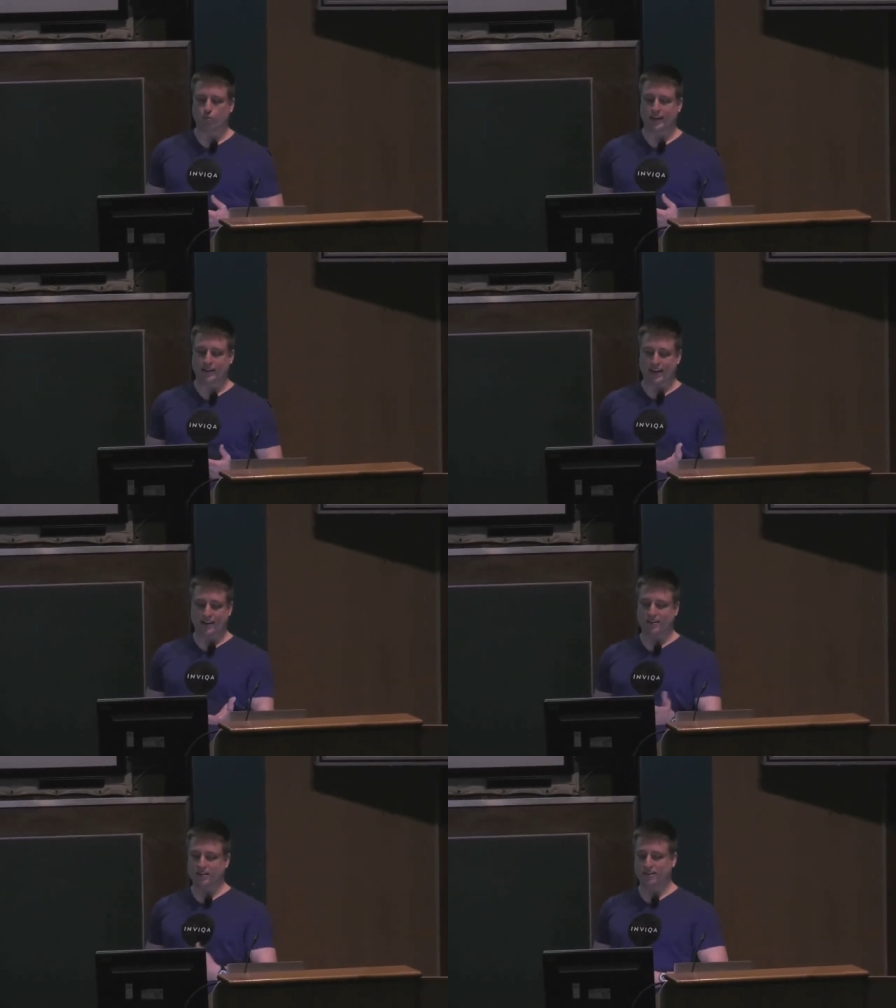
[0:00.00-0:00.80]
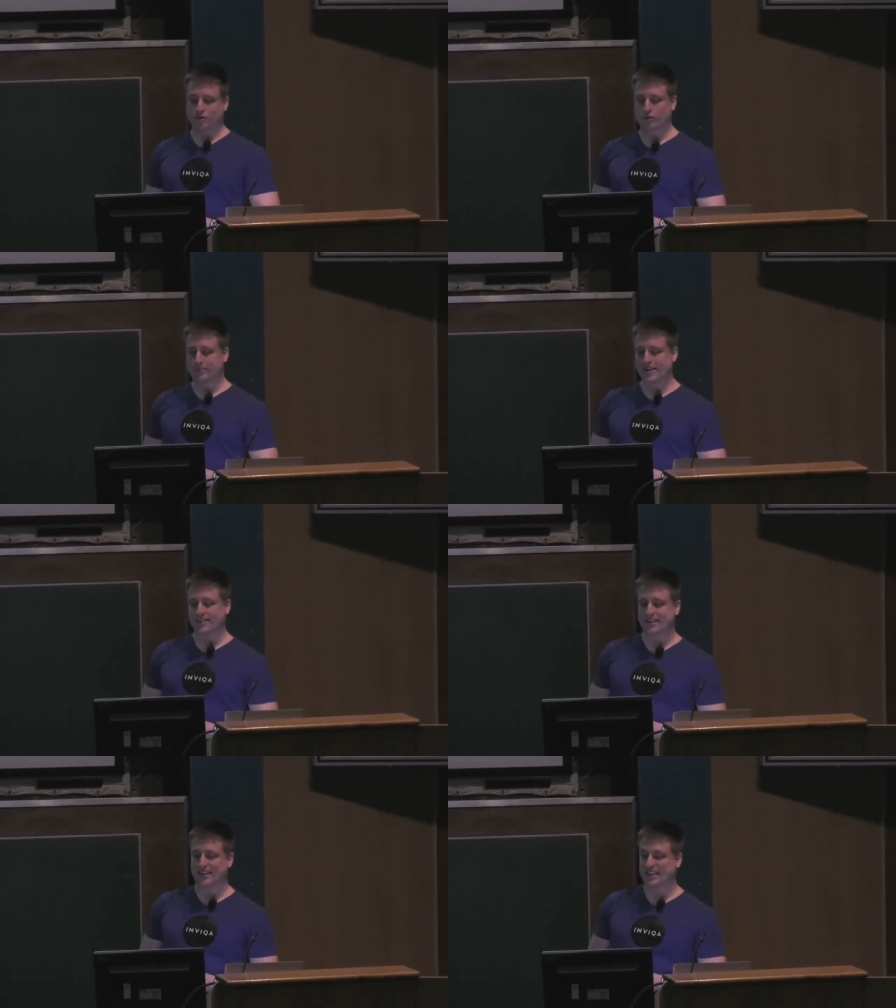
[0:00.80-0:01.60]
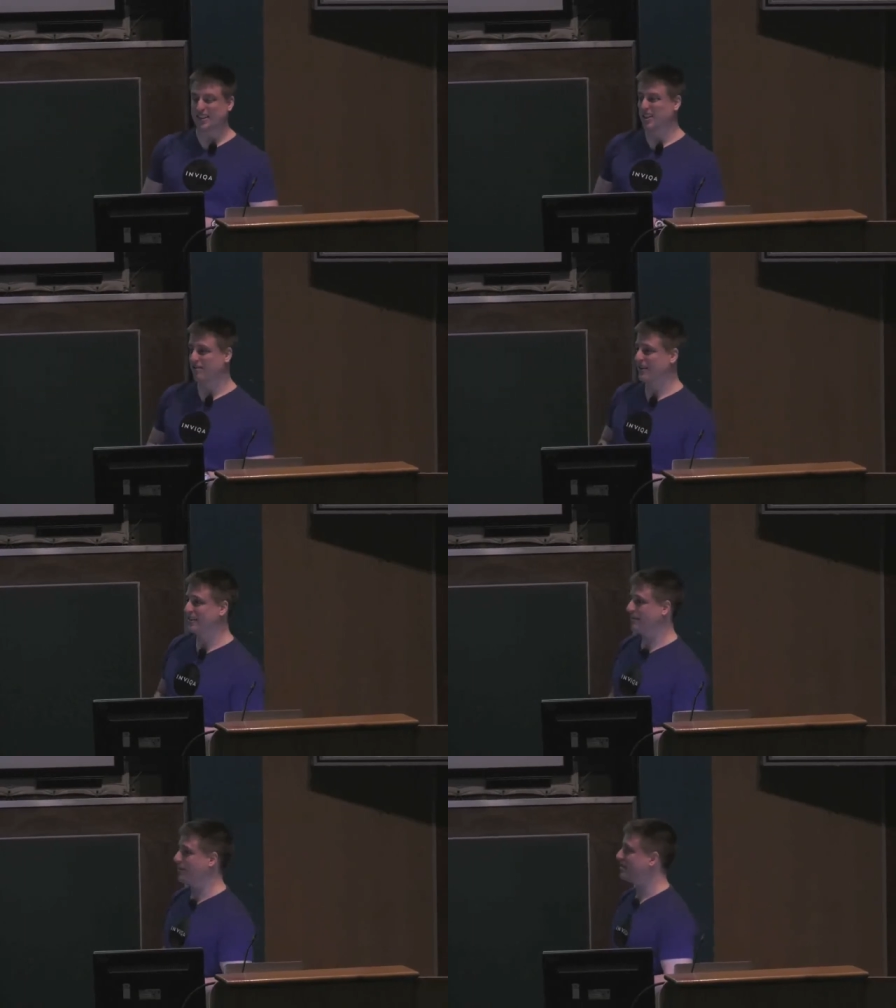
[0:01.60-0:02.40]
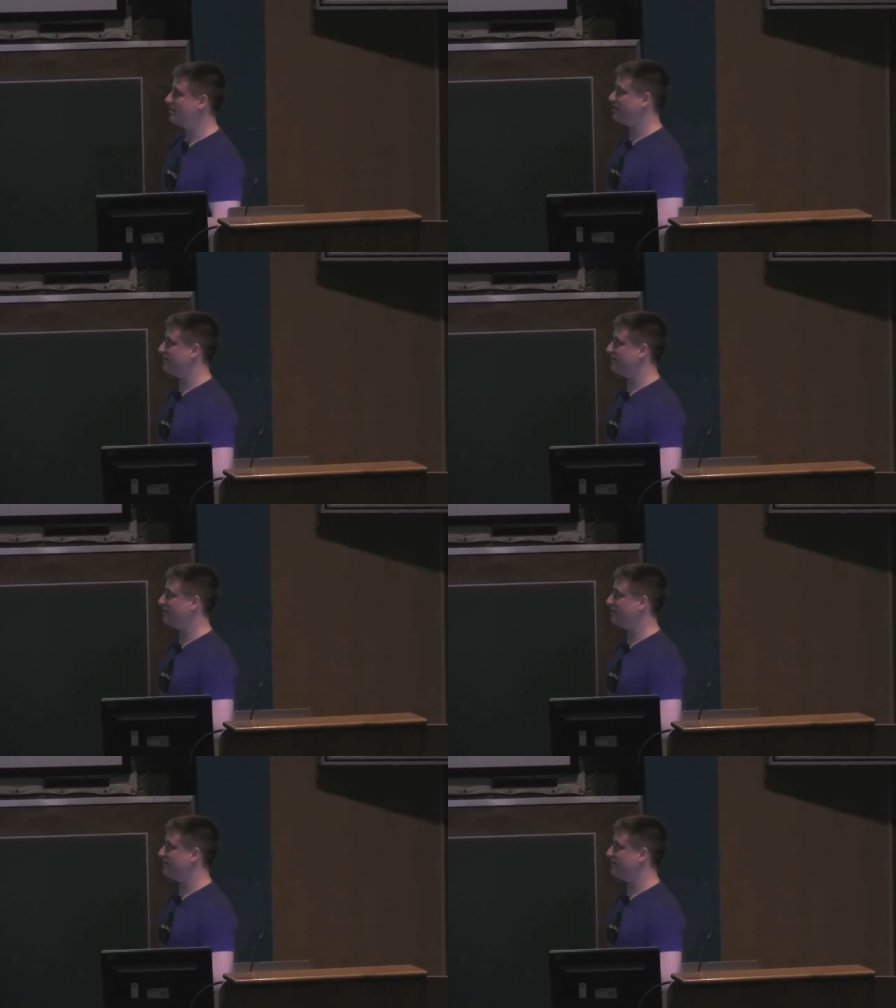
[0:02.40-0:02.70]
it has an automatically generated message.